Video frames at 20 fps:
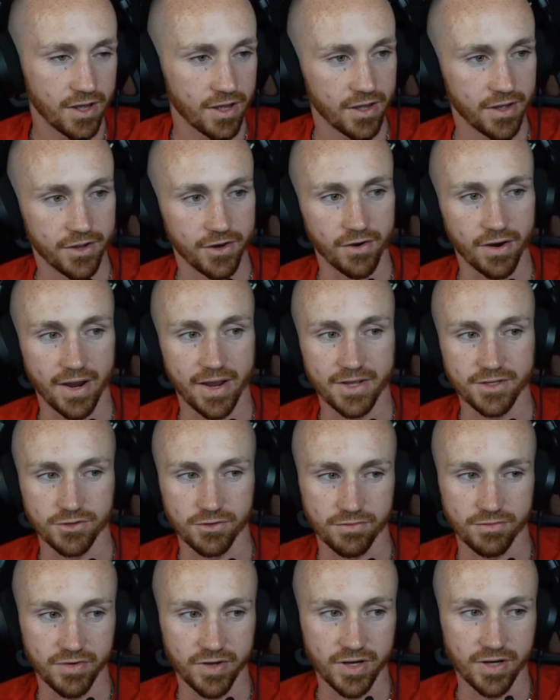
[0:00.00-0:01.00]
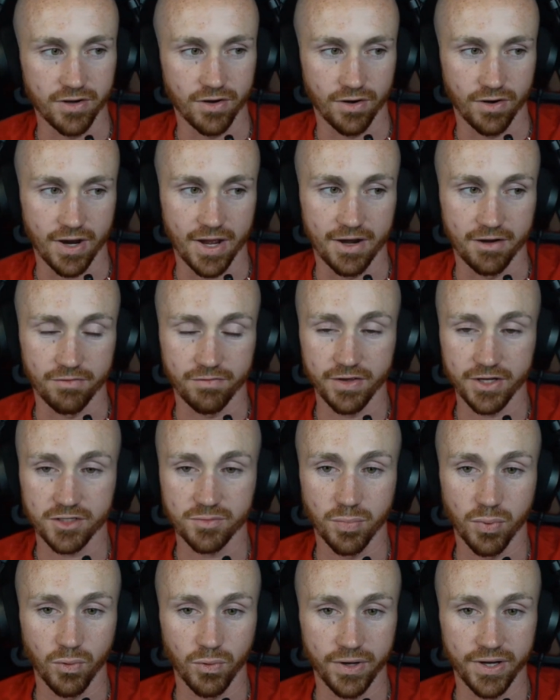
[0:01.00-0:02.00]
your hands or feet are at a fixed
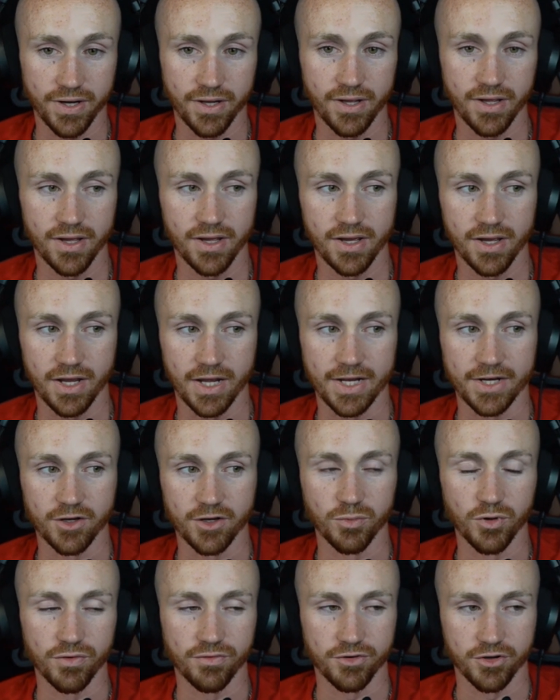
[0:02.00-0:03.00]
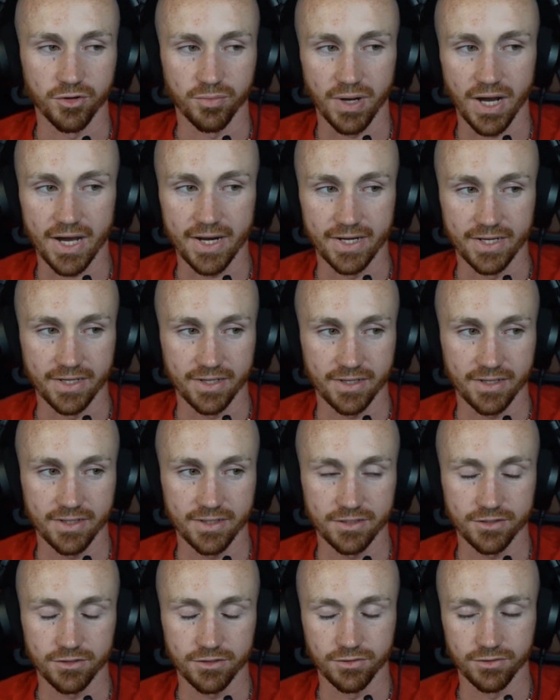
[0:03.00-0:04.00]
point and you're moving your body
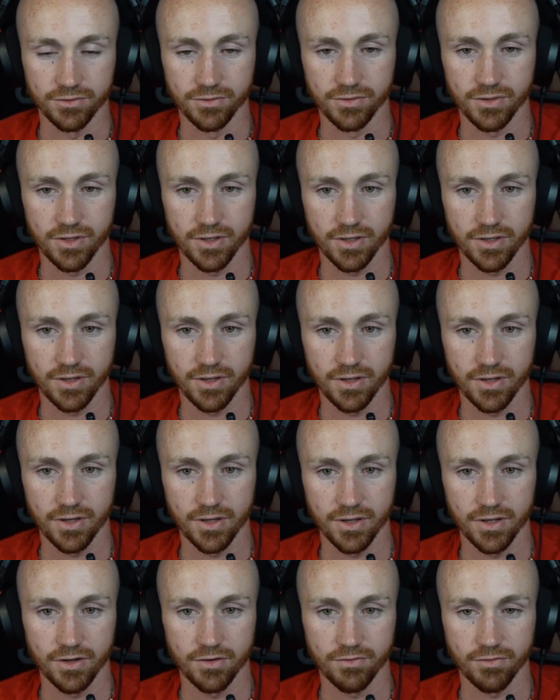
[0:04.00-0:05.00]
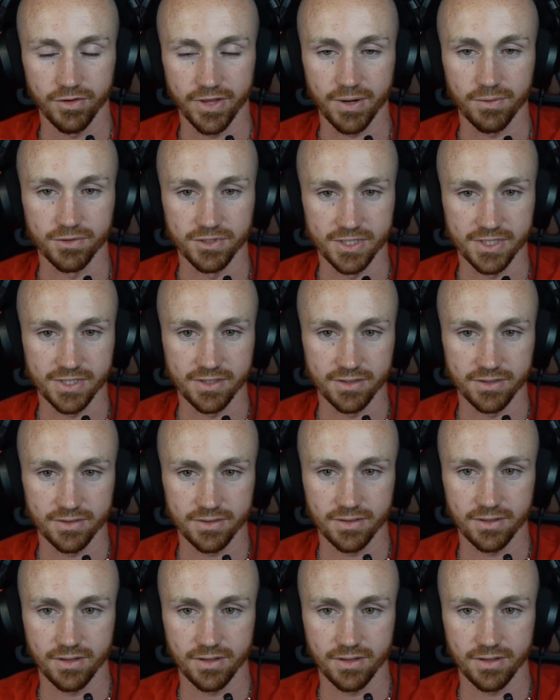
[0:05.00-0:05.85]
for that resistance.